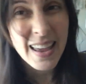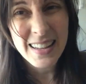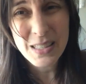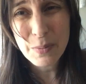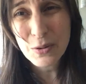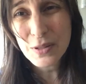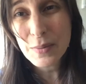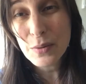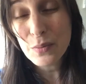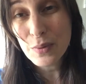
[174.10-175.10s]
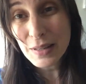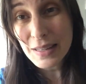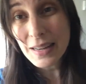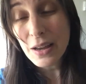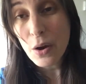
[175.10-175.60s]
it's supposed to be
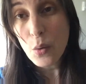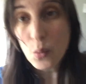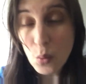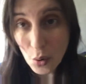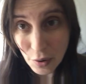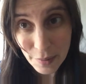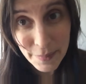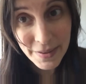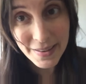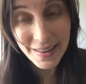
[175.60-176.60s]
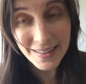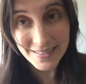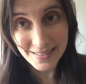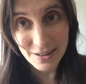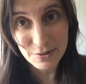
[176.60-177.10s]
really warm in
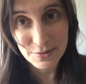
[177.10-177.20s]
San